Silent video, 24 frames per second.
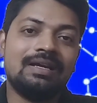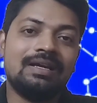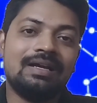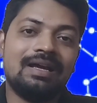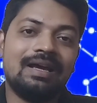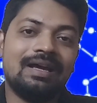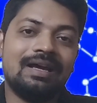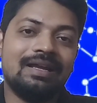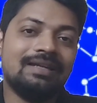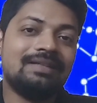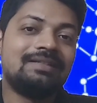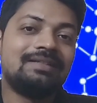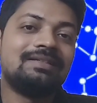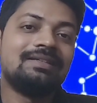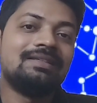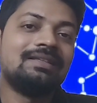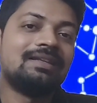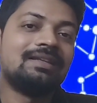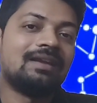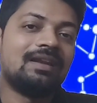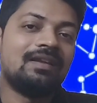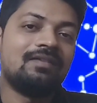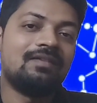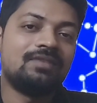Let's see
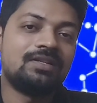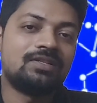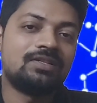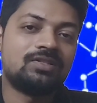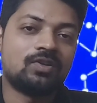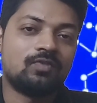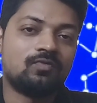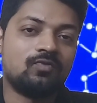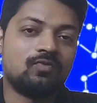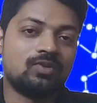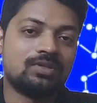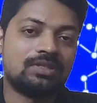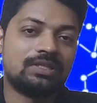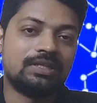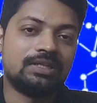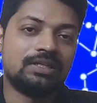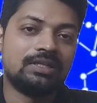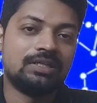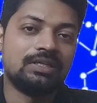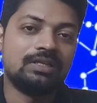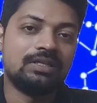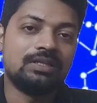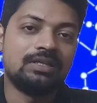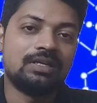the relevance of
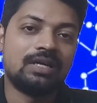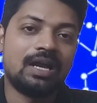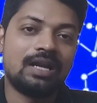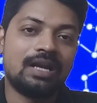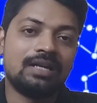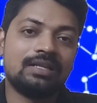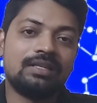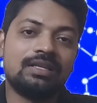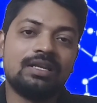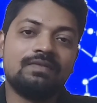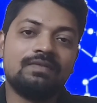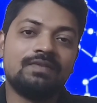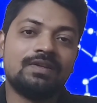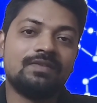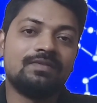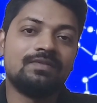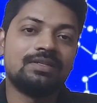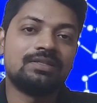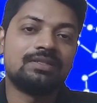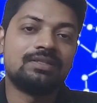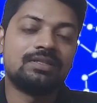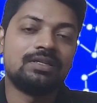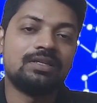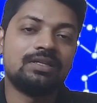OCD and then we
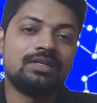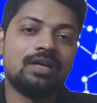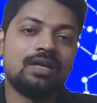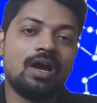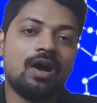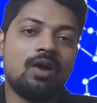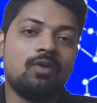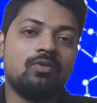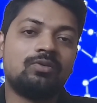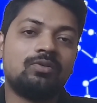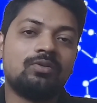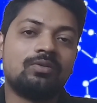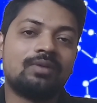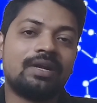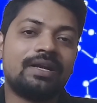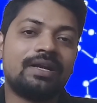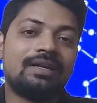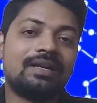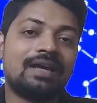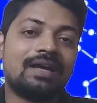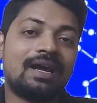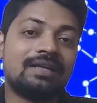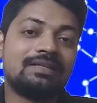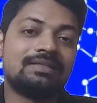will see how to
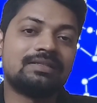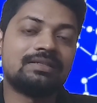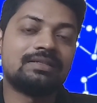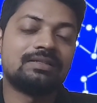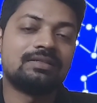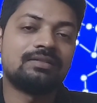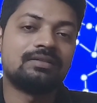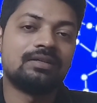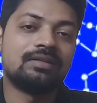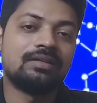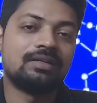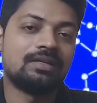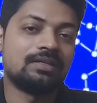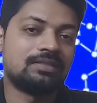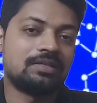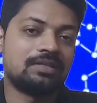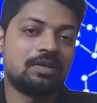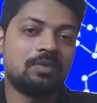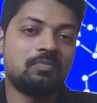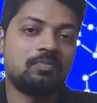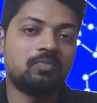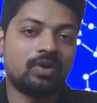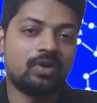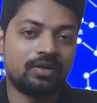write answer in
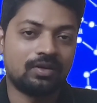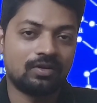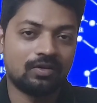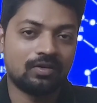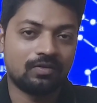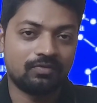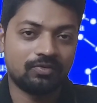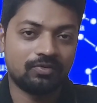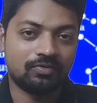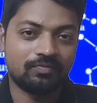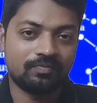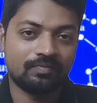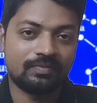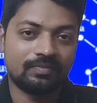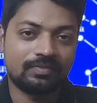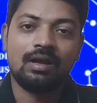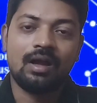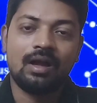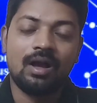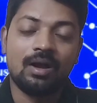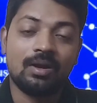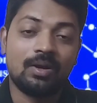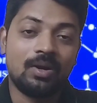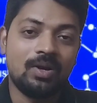exam point of view.
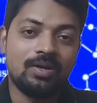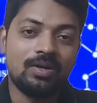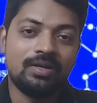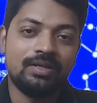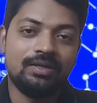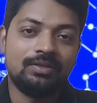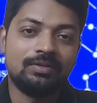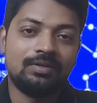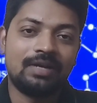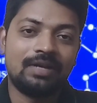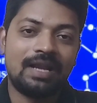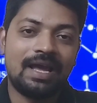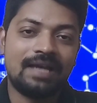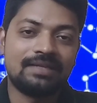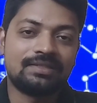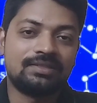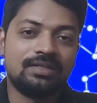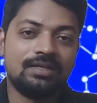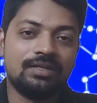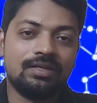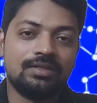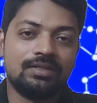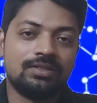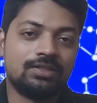According to
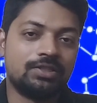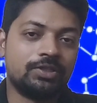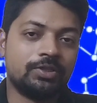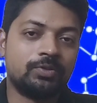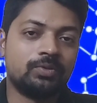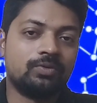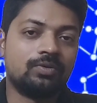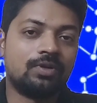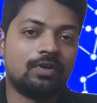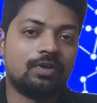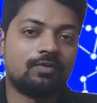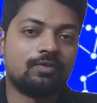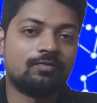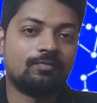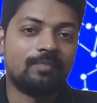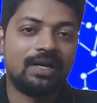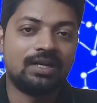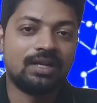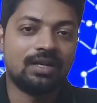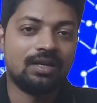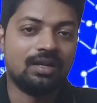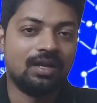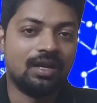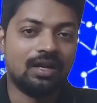National Institute of
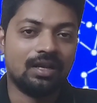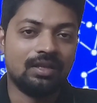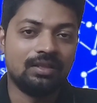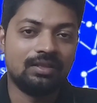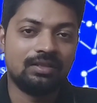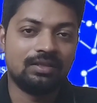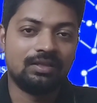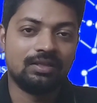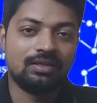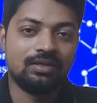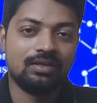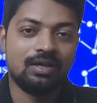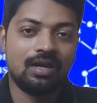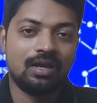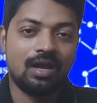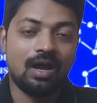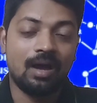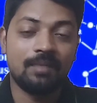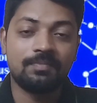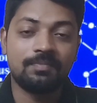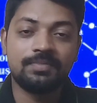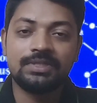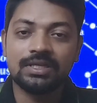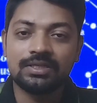Mental Health,
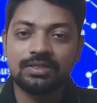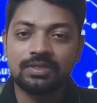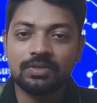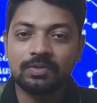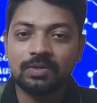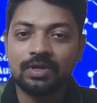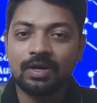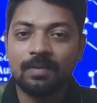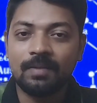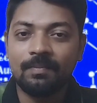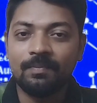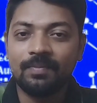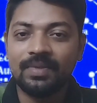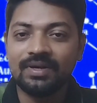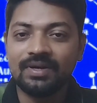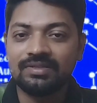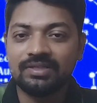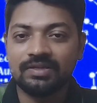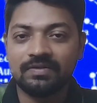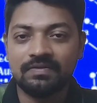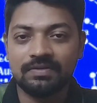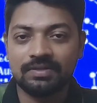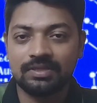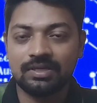
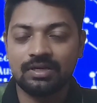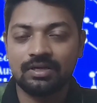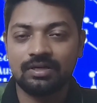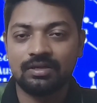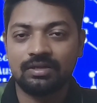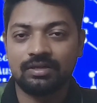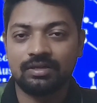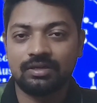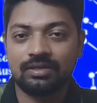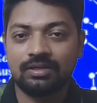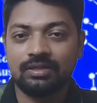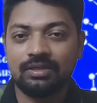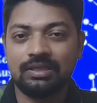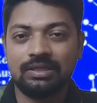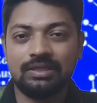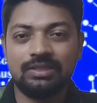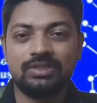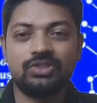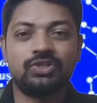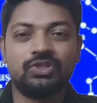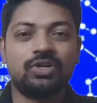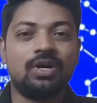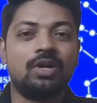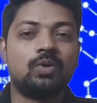obsessive-compulsive disorder,
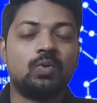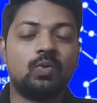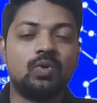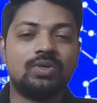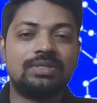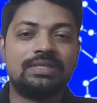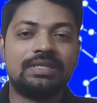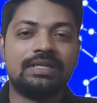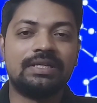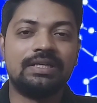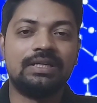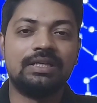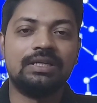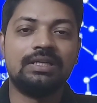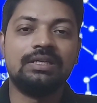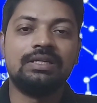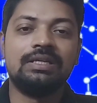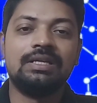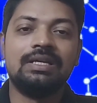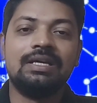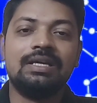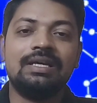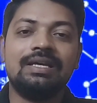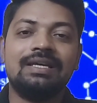in short
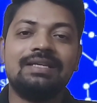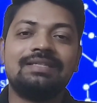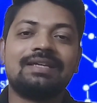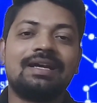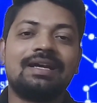OCD, is a